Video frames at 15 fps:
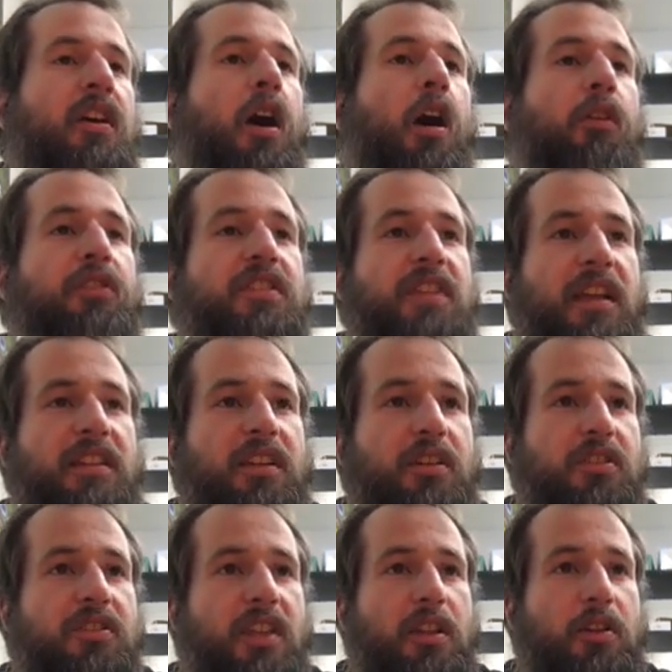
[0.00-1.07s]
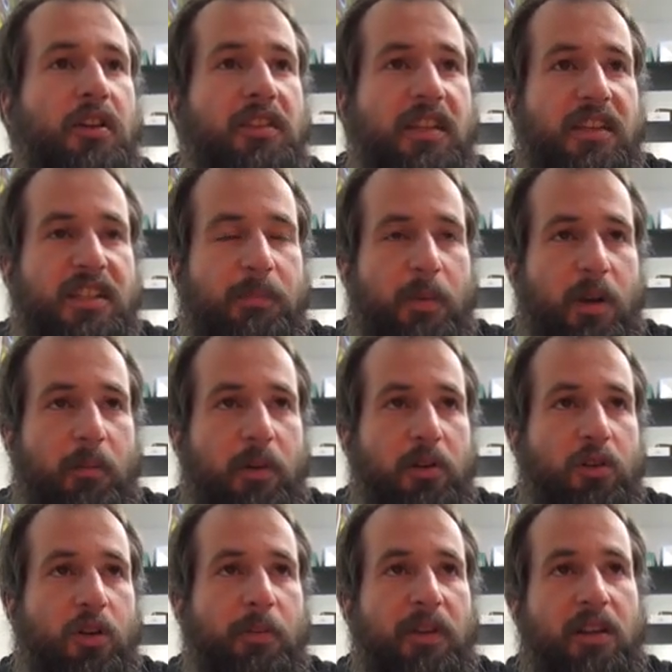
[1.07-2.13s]
over these 8 years, they look at the
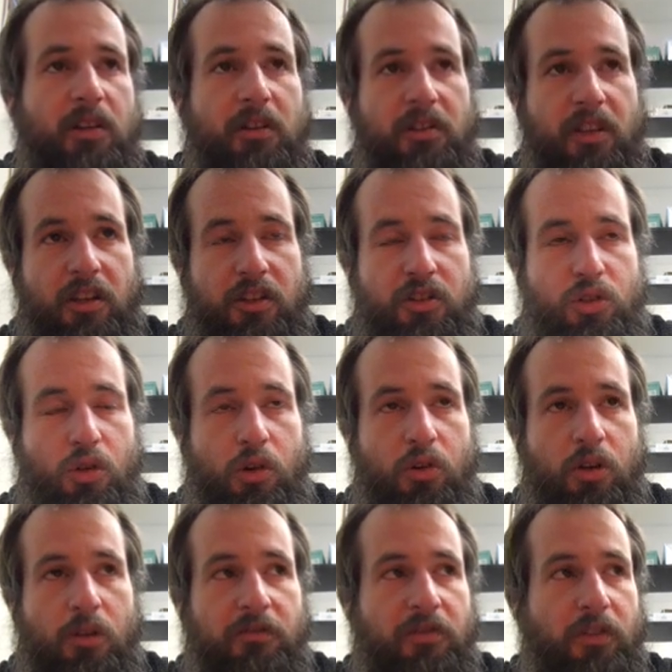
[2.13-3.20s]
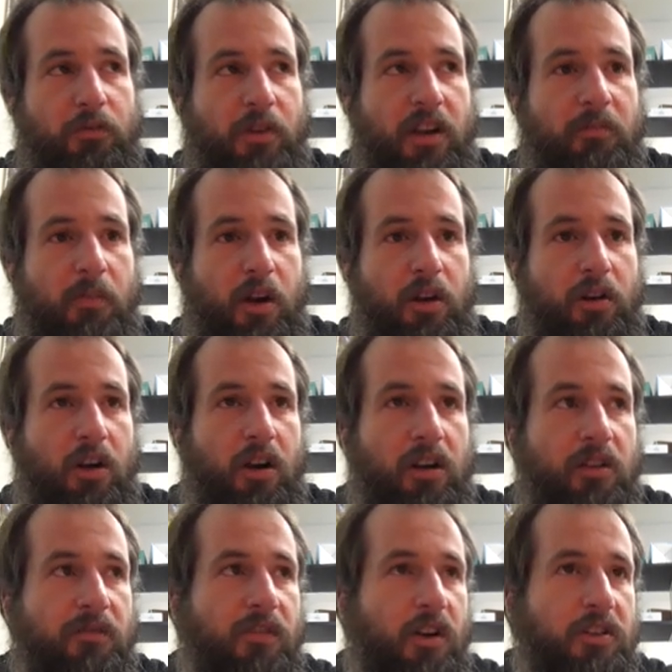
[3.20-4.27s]
experimental group and they look at the control group for the rate of
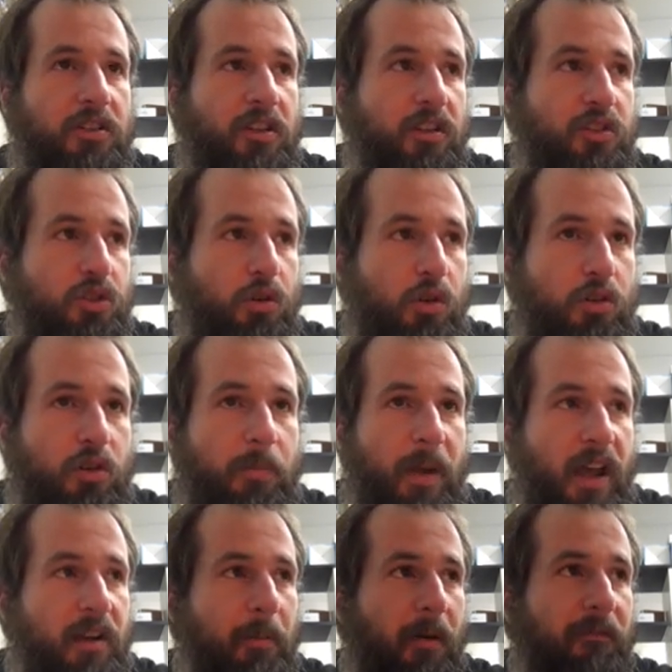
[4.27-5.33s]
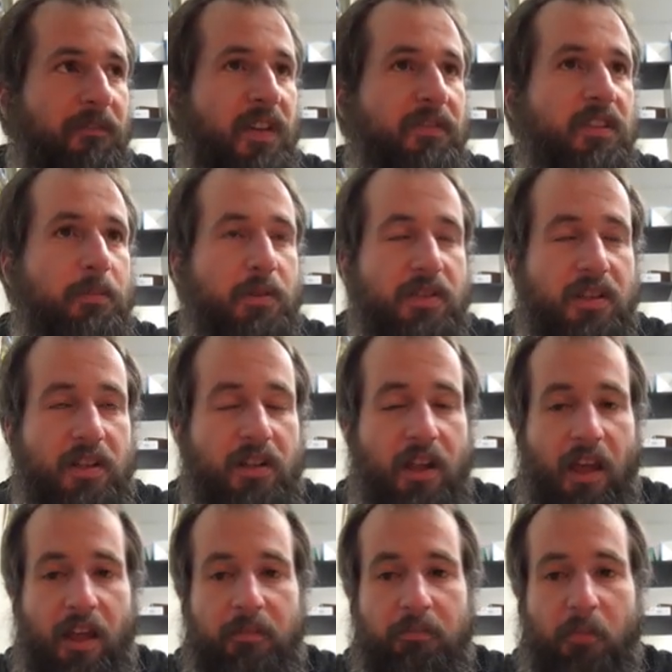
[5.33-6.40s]
myocardial infarction. The control group had about 50%
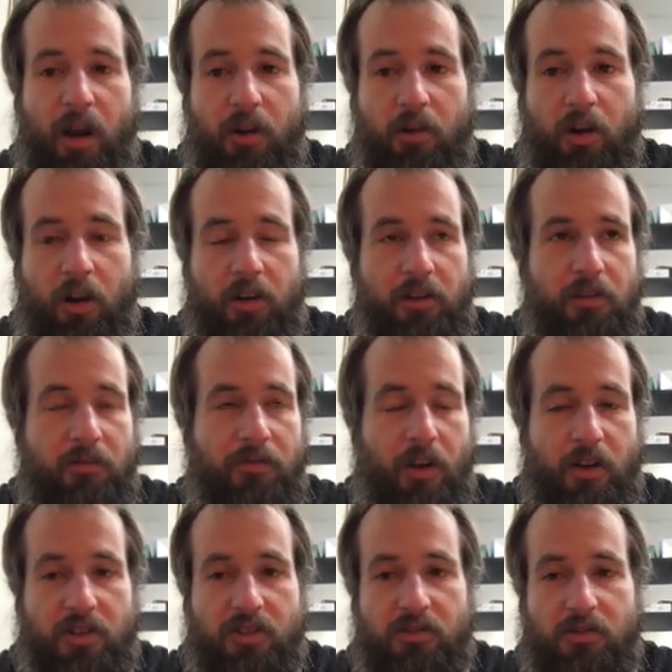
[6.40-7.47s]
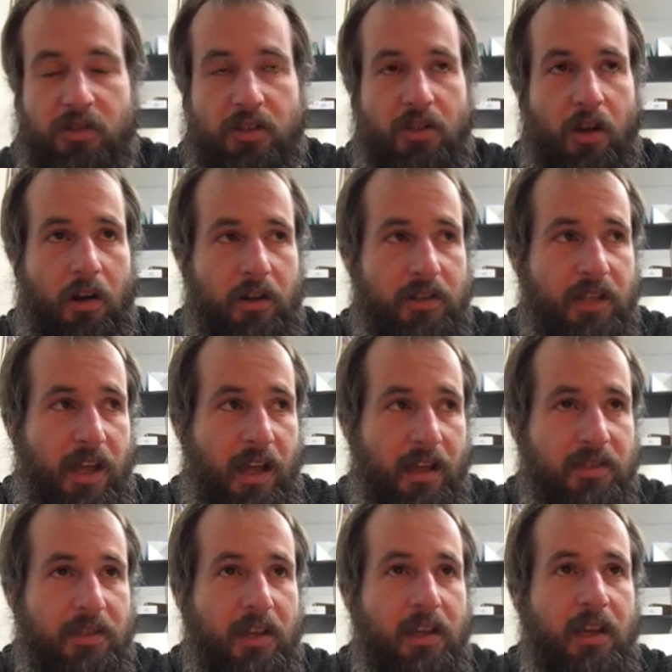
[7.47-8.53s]
had myocardial infarctions, which is heart
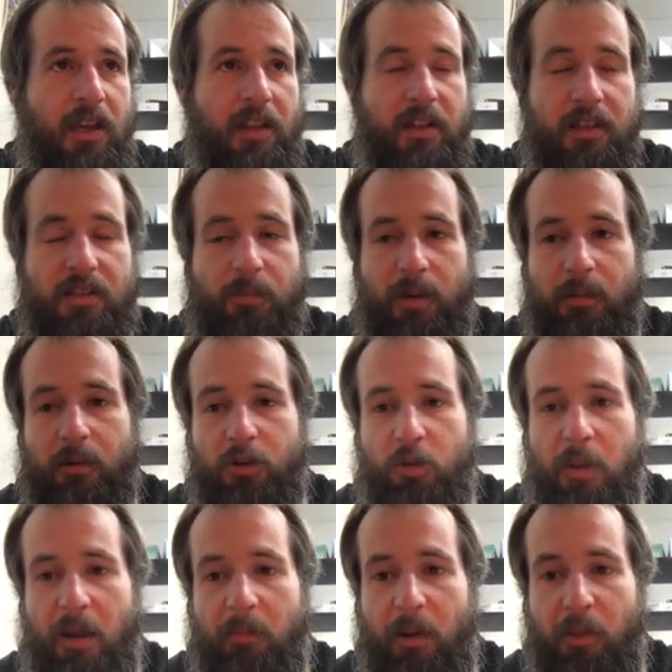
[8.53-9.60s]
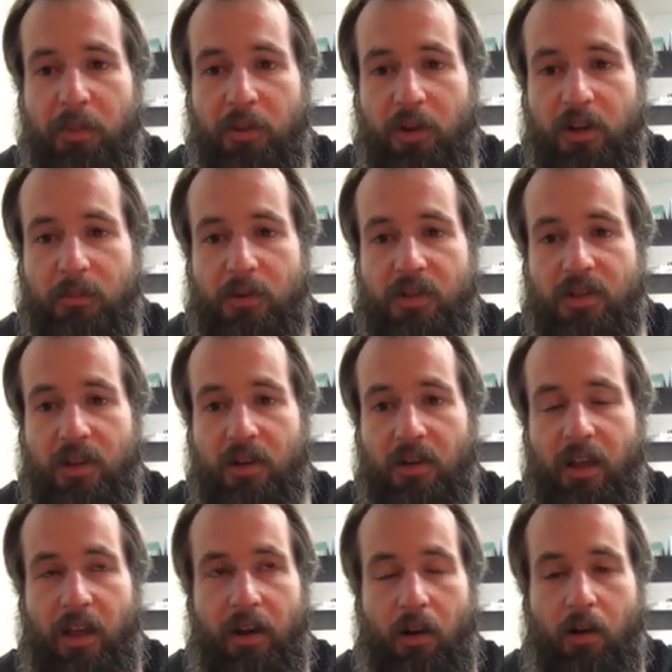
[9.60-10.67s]
attacks, and the experimental group had about
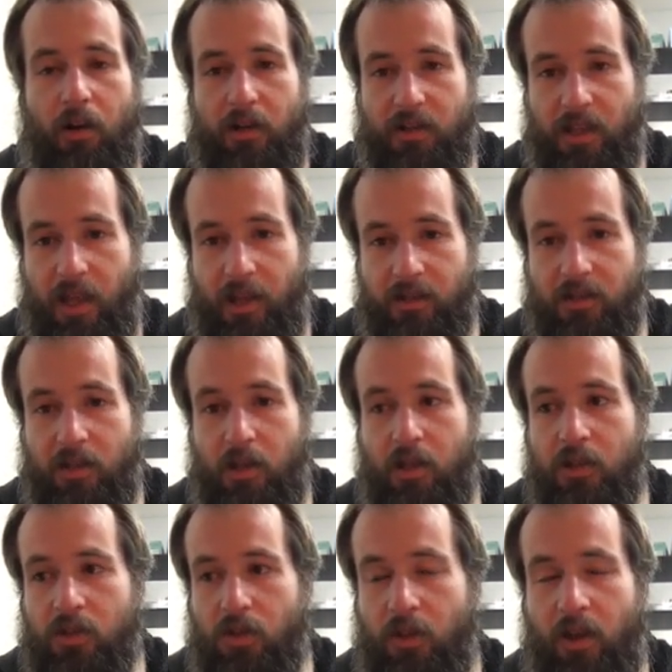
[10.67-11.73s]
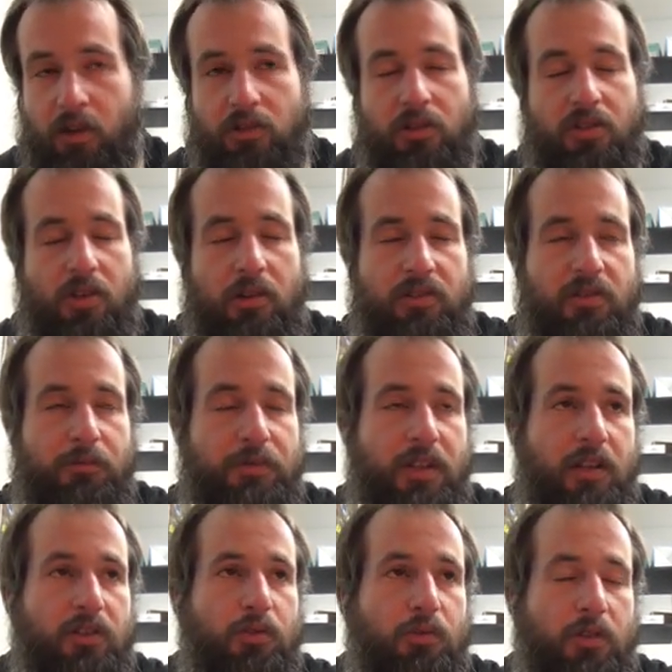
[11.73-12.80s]
30% had heart attacks. So they also saw a
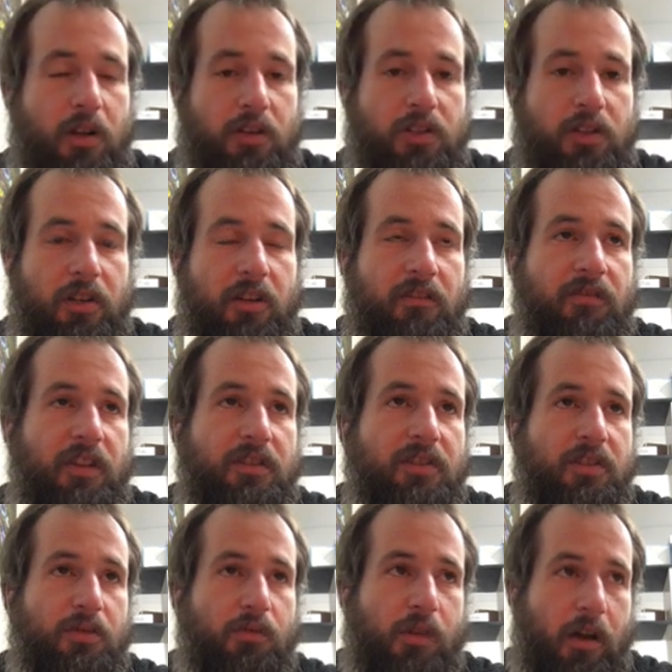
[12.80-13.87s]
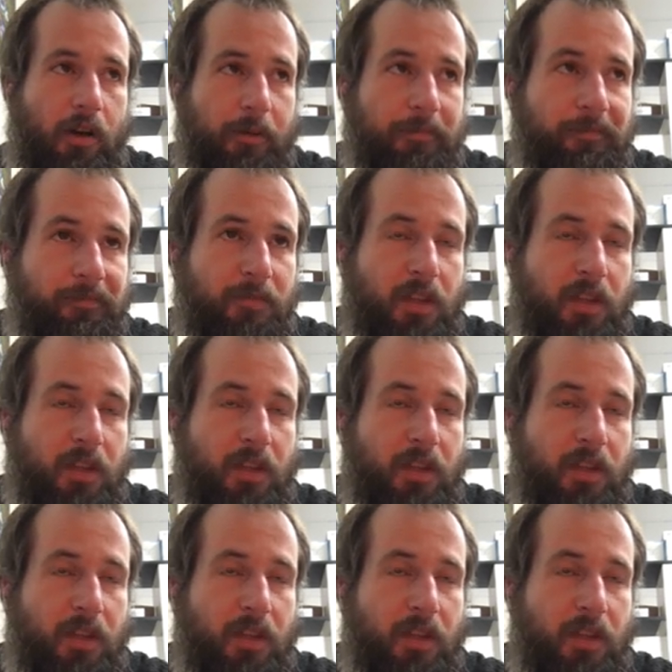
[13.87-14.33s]
substantial reduction in events as well.